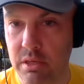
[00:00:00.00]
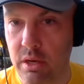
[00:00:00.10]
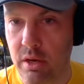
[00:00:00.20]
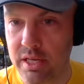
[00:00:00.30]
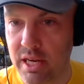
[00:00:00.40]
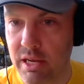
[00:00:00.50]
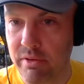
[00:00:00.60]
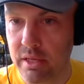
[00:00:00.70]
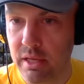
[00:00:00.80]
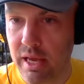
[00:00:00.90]
So kind. You're
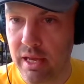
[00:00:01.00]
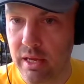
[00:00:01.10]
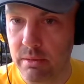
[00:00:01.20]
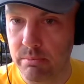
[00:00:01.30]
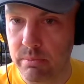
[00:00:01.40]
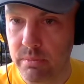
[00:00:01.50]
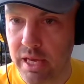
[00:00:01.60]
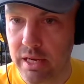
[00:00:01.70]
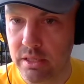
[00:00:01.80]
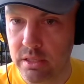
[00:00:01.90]
loving
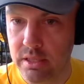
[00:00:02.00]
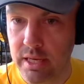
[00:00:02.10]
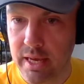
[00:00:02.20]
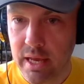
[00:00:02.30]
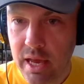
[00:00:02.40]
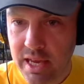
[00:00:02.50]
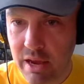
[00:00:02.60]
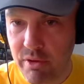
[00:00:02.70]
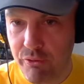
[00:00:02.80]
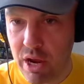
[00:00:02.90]
Helen's singing.
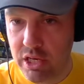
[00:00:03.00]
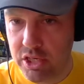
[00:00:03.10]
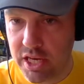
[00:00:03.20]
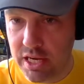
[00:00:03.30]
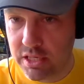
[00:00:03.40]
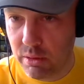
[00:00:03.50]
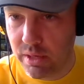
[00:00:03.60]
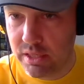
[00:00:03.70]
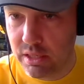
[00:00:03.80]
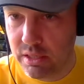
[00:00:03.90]
Kerry French. Yes, I
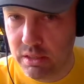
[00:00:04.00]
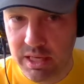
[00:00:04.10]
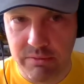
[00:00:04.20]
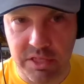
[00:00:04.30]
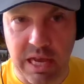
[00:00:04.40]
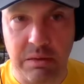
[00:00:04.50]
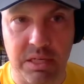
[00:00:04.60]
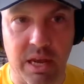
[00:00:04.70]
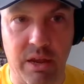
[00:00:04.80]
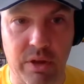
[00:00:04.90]
wanted to give a shout out
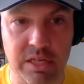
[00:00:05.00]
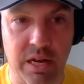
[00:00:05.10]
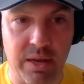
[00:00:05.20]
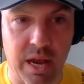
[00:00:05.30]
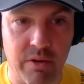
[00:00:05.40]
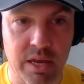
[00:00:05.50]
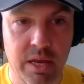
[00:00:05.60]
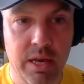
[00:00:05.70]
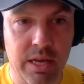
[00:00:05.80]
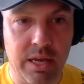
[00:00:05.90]
to Kerry French. Hello, Kerry.
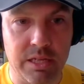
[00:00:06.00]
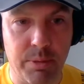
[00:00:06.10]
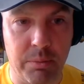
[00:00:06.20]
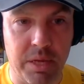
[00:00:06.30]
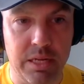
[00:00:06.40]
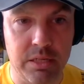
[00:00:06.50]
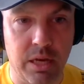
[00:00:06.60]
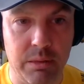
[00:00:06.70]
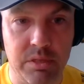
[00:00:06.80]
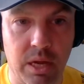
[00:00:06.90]
Keza Bumpkins.
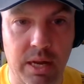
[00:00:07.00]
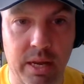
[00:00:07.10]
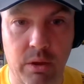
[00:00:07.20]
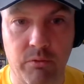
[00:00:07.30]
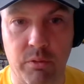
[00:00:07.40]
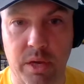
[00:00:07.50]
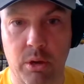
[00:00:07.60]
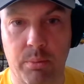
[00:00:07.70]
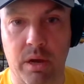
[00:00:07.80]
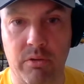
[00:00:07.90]
I'm cycling home from my
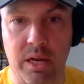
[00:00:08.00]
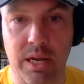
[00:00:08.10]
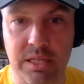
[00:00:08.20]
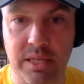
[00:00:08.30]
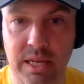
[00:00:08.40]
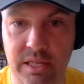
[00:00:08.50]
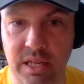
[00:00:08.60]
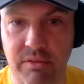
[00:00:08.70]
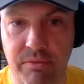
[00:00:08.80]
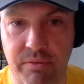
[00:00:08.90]
not park run, listening
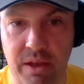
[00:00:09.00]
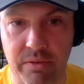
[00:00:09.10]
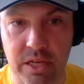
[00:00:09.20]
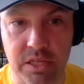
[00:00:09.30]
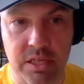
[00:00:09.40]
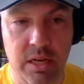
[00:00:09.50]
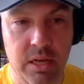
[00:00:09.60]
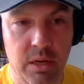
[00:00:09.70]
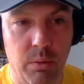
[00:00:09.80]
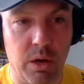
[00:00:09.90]
to the faffage.
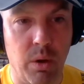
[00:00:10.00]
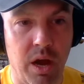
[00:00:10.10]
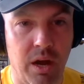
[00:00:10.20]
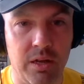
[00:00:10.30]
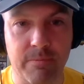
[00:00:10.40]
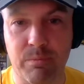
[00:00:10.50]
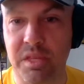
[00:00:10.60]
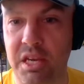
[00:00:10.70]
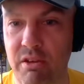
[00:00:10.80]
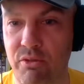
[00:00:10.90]
Wagwan.
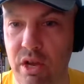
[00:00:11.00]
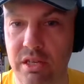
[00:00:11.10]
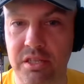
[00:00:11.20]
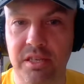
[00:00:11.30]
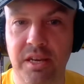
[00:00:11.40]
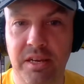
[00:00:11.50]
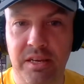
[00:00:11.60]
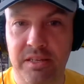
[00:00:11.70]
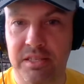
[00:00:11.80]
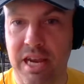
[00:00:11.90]
Kerry French.
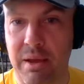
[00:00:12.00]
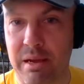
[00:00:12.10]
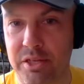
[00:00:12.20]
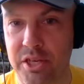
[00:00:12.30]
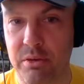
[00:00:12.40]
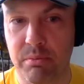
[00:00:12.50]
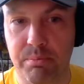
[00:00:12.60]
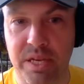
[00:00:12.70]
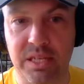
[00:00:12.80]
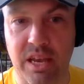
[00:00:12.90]
Shout out to you.
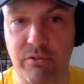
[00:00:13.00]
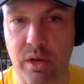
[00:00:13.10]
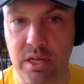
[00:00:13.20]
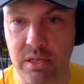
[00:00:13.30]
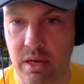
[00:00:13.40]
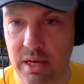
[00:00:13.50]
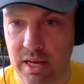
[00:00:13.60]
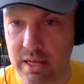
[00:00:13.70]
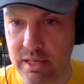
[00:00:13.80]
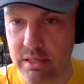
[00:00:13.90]
Be safe while you're
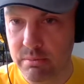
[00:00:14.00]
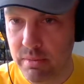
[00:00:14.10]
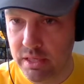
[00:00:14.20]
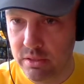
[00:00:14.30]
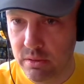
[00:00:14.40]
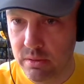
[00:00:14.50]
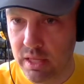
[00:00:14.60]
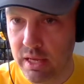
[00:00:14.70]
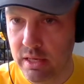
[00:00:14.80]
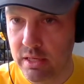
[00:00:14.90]
cycling. Make sure
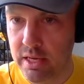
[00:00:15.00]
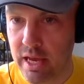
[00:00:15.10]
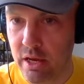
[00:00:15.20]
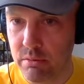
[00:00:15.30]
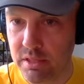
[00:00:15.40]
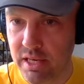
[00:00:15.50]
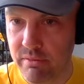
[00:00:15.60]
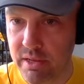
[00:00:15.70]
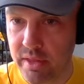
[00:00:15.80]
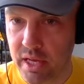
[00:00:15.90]
that you get home
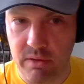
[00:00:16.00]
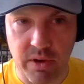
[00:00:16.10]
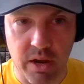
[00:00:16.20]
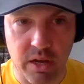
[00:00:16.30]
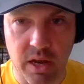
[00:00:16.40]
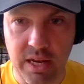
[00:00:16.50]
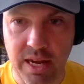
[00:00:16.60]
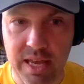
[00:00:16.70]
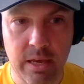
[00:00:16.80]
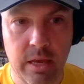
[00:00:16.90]
safely. Thank you very
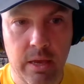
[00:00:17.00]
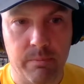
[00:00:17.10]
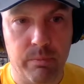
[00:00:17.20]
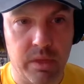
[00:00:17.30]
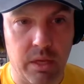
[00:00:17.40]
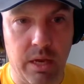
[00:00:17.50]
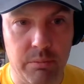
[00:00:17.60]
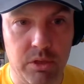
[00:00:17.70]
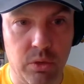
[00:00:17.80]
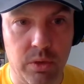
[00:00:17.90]
kindly.
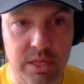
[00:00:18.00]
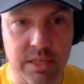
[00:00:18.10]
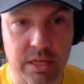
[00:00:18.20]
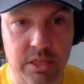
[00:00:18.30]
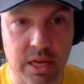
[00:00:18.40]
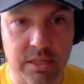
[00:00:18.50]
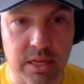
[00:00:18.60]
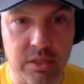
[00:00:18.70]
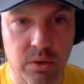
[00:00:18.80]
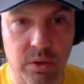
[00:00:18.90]
Emma Shaw. Is that
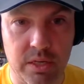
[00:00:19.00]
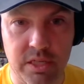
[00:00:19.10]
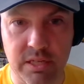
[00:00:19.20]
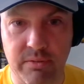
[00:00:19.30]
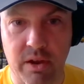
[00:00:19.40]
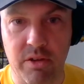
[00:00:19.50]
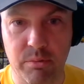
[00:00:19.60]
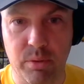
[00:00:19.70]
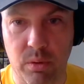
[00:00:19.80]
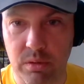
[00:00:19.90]
JSH calling? She's very
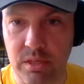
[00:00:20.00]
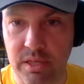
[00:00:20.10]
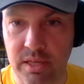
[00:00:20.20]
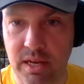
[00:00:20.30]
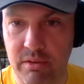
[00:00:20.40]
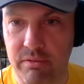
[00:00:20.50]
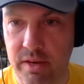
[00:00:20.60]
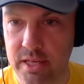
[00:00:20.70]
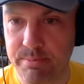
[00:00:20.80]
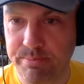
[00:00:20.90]
important and
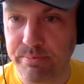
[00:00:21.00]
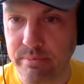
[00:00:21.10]
lovely.